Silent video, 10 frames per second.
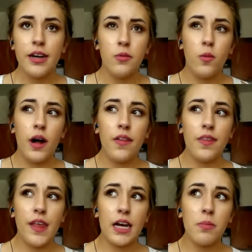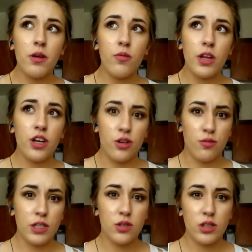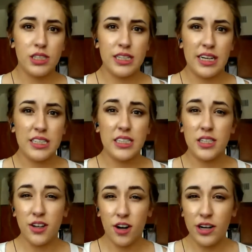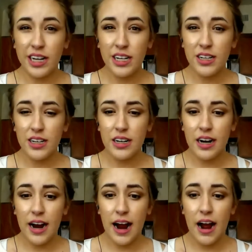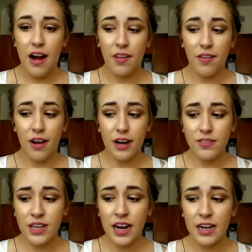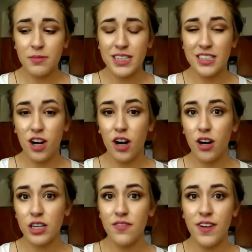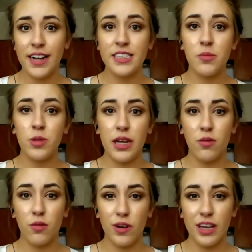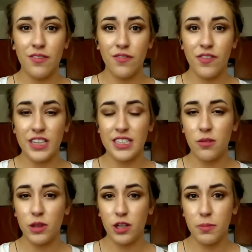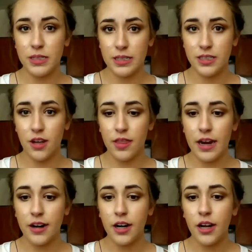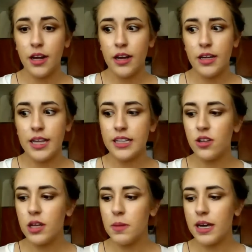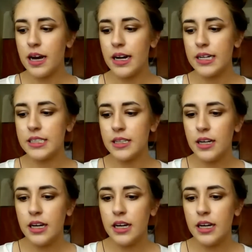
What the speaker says: And while that can be a really good resource to get started, a lot of times it's hard to find someone that really fits in with your business on there. And that's only because